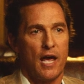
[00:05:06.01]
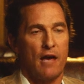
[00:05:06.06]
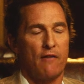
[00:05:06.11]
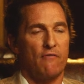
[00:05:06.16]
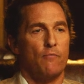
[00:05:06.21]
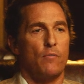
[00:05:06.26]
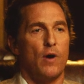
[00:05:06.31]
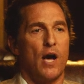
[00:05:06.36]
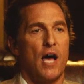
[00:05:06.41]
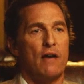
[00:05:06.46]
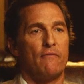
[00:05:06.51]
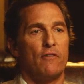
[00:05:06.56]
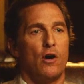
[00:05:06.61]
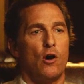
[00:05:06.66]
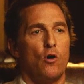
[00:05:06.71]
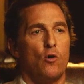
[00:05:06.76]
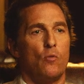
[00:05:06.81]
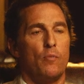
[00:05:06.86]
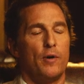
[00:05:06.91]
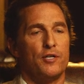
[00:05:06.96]
Have, uh, yeah. have a
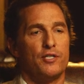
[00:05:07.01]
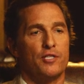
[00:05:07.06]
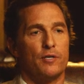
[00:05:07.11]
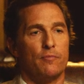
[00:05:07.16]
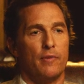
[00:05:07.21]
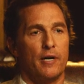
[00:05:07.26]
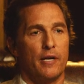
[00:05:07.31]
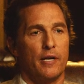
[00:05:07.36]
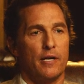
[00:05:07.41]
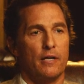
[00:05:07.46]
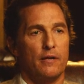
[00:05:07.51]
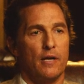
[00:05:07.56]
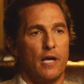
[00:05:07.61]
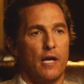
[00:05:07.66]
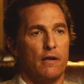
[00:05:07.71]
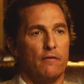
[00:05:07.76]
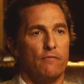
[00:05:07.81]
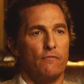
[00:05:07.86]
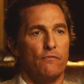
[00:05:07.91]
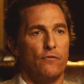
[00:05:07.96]
whole bunch of money,
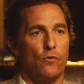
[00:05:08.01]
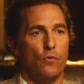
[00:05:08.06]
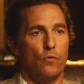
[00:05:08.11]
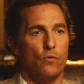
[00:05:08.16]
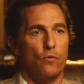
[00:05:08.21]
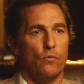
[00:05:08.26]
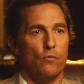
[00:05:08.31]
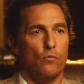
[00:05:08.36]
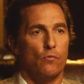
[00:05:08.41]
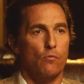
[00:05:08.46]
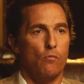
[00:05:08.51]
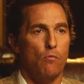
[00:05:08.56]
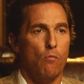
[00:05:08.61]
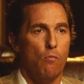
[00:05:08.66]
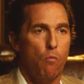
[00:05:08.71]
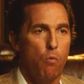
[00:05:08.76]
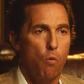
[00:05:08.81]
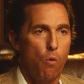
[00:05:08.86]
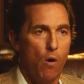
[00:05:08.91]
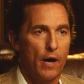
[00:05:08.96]
and for
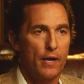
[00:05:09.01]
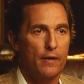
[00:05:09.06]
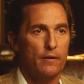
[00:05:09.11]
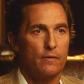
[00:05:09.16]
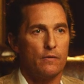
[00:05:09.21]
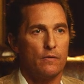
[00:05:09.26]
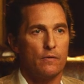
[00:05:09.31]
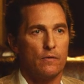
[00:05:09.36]
what?